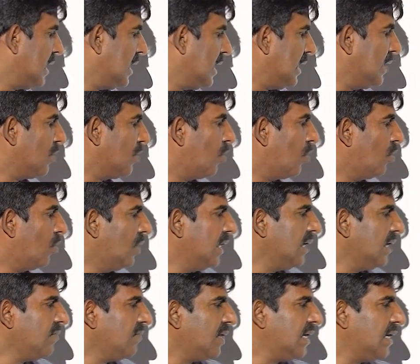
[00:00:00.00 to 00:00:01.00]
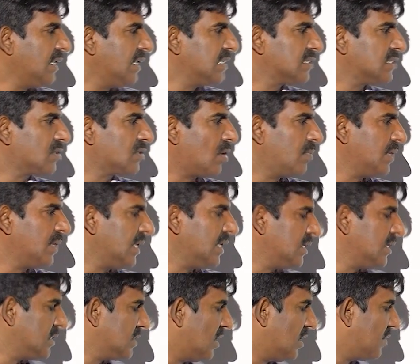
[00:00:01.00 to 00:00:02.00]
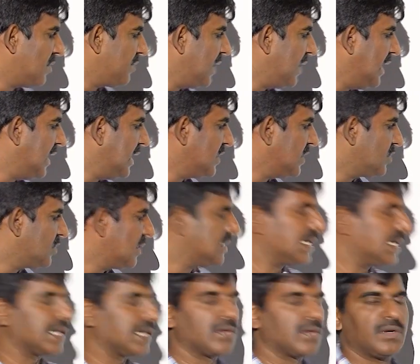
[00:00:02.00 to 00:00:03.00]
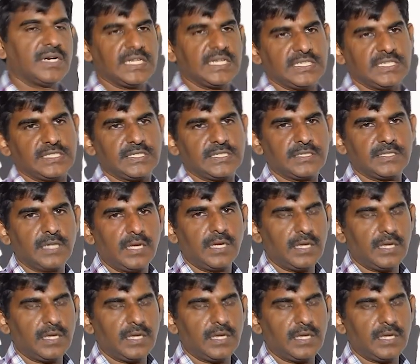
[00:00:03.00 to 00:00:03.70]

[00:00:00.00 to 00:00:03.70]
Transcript: in holding various combination of individual securities.